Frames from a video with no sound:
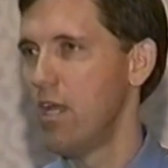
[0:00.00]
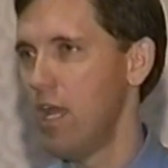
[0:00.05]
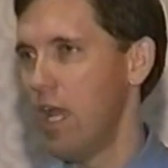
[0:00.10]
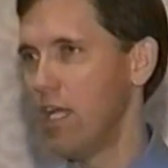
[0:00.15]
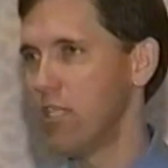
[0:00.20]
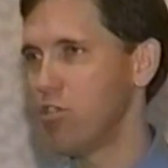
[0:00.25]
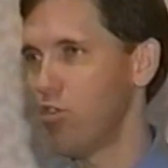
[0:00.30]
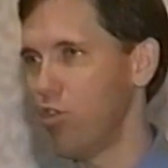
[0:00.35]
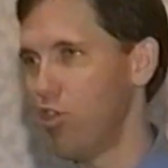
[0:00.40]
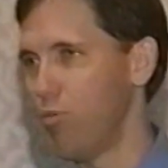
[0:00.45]

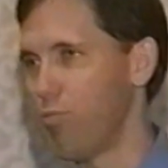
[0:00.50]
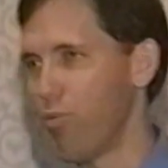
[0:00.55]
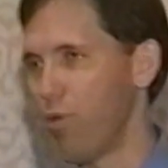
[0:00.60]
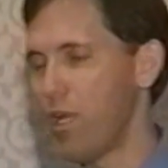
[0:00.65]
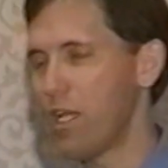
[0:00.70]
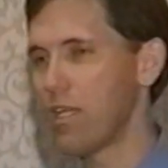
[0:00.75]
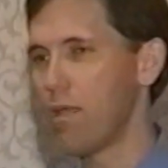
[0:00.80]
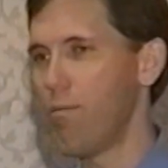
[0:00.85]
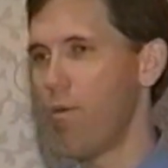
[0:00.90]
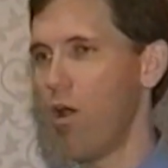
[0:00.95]
And so you
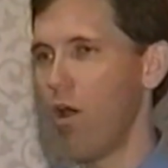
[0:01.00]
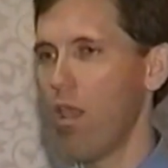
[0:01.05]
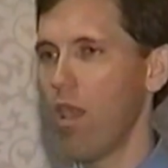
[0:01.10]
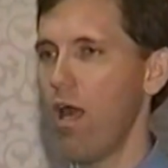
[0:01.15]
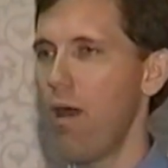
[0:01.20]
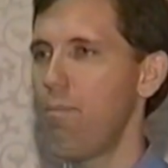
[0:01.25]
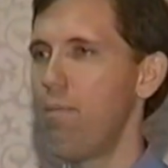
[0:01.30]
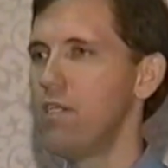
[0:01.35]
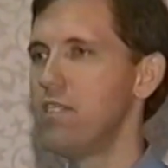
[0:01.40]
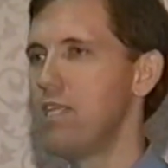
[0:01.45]
bring them all
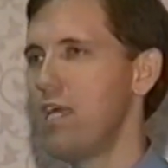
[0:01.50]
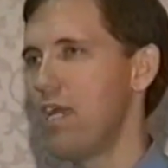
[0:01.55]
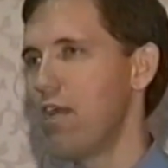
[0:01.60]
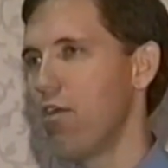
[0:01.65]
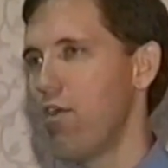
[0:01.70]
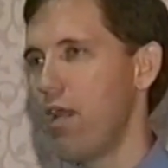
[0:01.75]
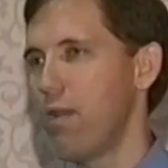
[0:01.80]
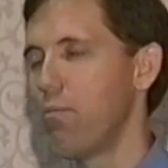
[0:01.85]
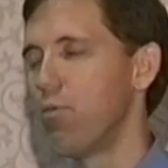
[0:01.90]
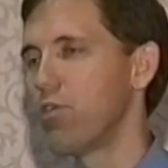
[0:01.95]
up as they
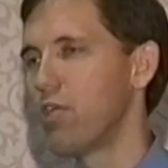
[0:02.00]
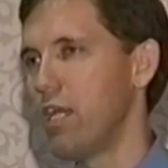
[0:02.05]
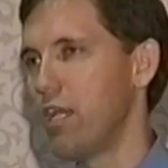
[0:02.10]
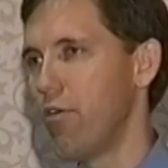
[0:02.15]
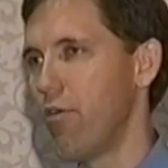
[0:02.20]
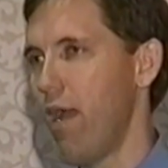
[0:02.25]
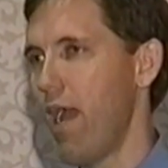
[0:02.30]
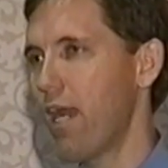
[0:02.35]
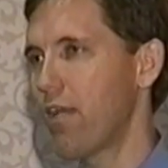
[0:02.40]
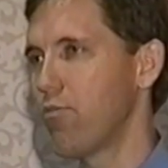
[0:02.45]
are able to
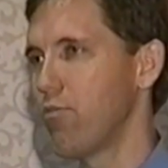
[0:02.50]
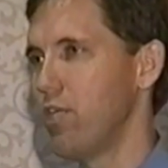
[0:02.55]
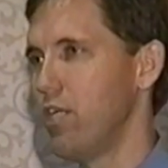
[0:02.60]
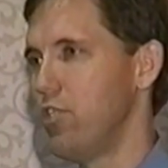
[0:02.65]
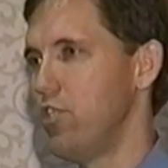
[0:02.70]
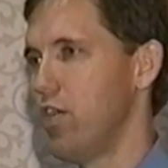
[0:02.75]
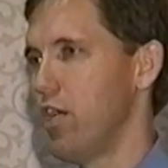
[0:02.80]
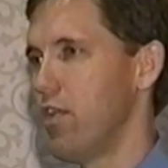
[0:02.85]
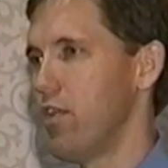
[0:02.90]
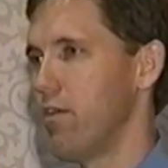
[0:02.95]
interact with
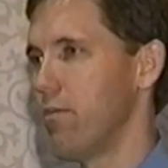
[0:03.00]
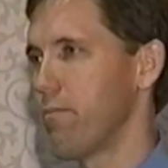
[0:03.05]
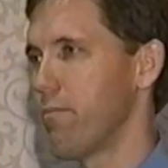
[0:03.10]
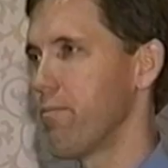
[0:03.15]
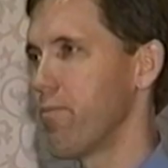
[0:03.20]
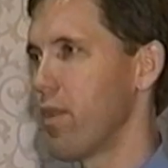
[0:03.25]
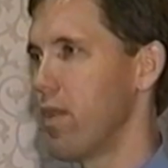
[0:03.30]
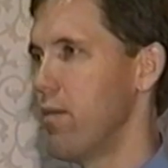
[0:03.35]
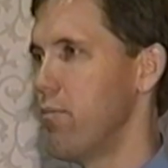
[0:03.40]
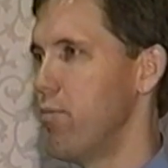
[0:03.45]
each other.
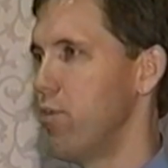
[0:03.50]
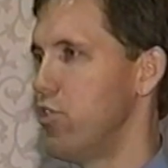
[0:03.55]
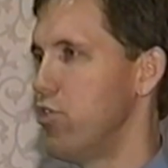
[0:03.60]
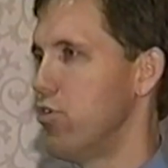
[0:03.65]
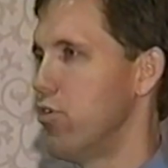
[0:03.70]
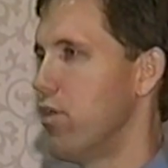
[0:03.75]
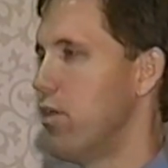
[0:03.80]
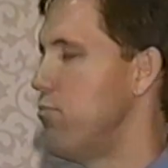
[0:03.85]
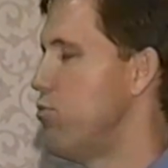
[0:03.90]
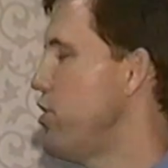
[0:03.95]
But
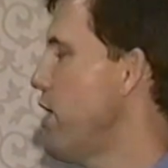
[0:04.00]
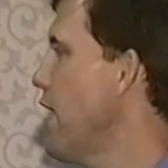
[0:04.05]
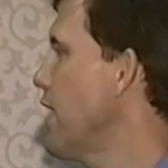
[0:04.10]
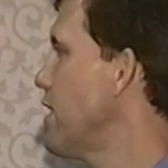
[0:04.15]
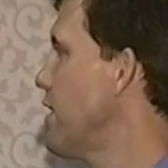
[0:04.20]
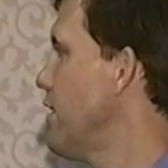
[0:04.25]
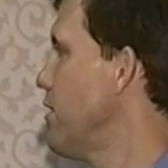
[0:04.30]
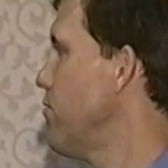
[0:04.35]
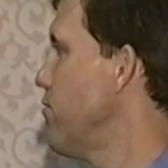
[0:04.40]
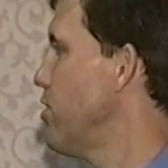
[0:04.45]
your
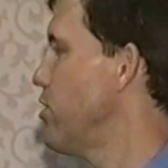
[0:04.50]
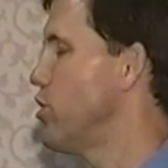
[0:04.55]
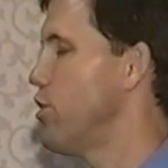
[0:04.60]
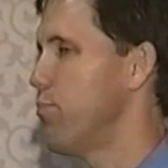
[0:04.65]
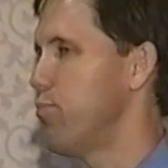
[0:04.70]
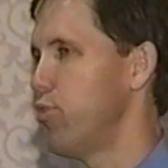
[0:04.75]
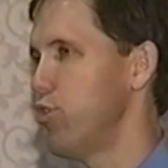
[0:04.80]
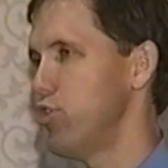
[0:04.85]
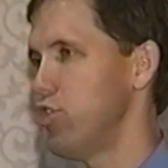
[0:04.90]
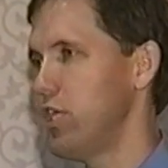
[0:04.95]
objective is to
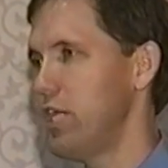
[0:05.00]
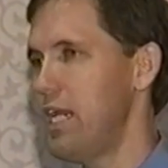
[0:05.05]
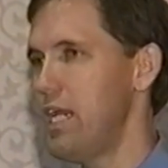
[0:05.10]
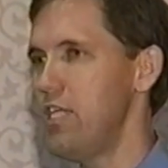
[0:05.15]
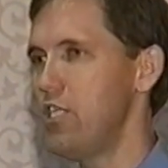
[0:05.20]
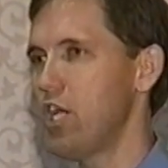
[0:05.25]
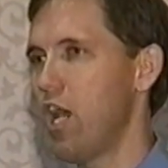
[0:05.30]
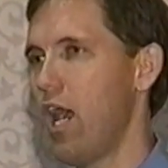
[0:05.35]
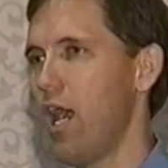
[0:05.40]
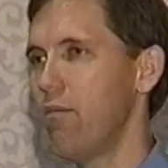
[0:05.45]
push
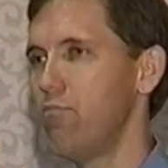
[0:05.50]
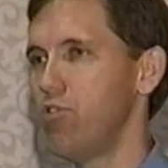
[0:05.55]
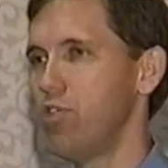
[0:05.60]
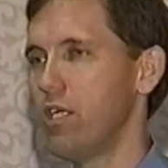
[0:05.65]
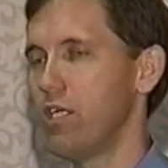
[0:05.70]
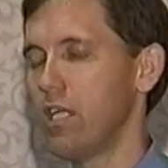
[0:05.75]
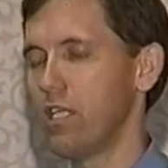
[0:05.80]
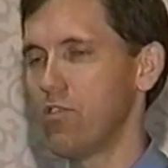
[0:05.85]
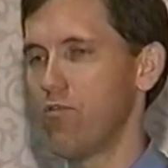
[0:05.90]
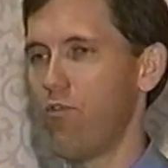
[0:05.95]
each
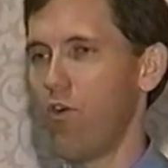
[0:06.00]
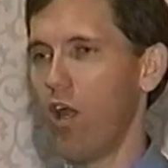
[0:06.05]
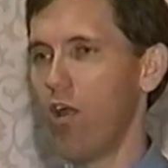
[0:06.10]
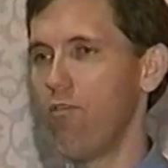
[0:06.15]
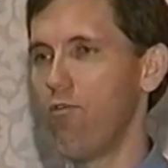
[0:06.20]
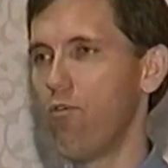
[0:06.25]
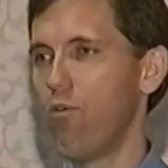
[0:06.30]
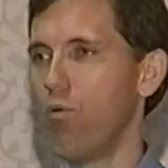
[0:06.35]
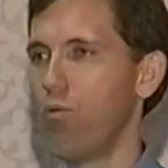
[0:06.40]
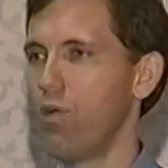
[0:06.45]
object as far
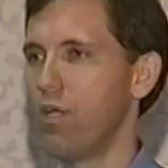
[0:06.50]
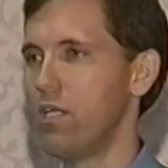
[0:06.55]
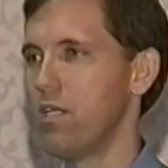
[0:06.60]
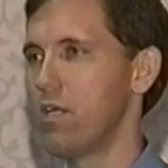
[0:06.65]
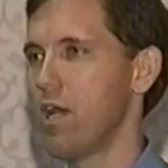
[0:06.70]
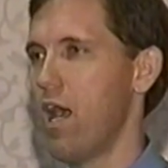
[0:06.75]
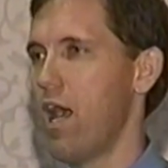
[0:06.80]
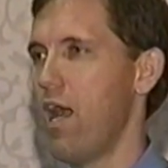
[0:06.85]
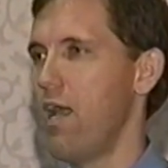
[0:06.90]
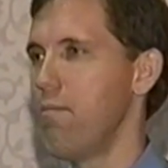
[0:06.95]
forward in
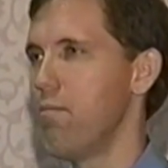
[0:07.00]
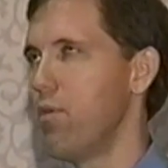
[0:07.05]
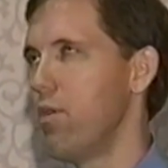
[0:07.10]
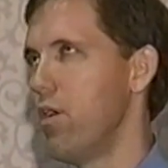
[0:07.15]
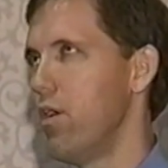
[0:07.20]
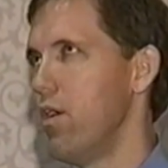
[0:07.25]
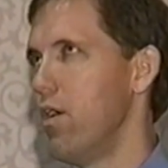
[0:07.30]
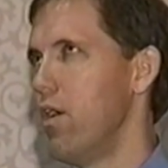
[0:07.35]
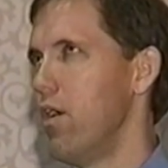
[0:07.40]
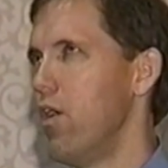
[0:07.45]
time
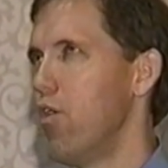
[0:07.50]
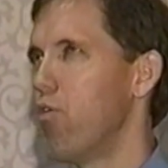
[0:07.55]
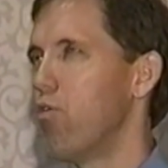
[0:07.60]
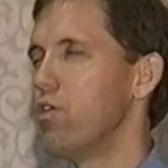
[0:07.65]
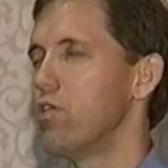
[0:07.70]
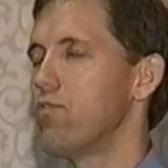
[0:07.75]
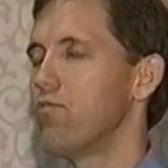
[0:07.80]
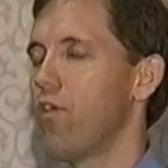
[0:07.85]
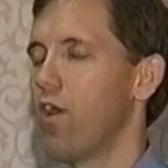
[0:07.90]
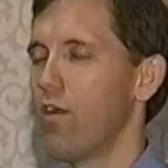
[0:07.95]
or
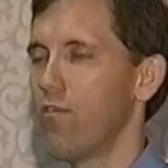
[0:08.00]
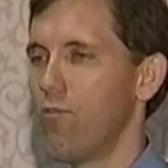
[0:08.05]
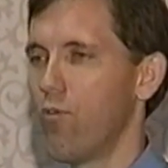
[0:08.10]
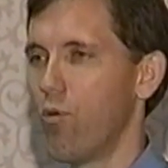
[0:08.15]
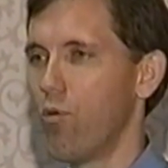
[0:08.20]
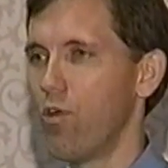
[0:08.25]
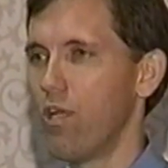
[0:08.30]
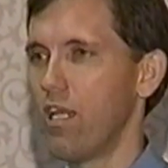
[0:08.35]
as far forward